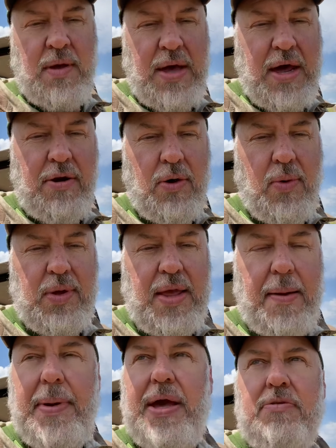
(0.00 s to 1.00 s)
I don't know what
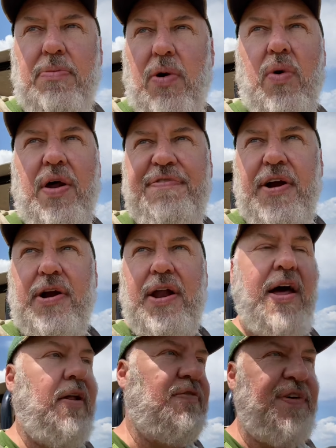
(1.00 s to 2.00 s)
that means, but what I figured
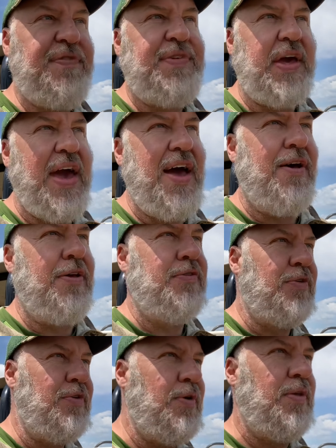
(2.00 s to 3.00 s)
out is 50
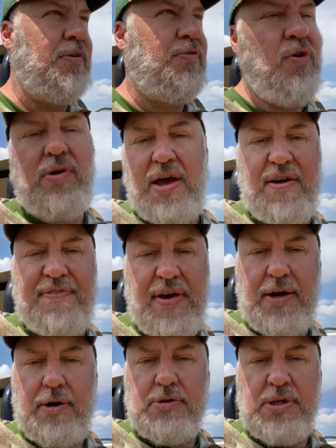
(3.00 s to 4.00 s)
gallons will do this 2.5
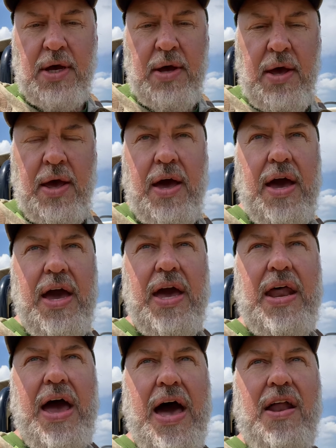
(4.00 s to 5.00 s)
acres.
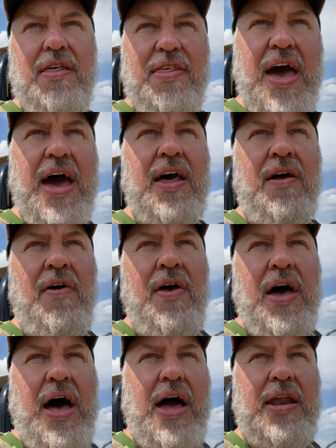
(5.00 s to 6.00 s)
And out of that, I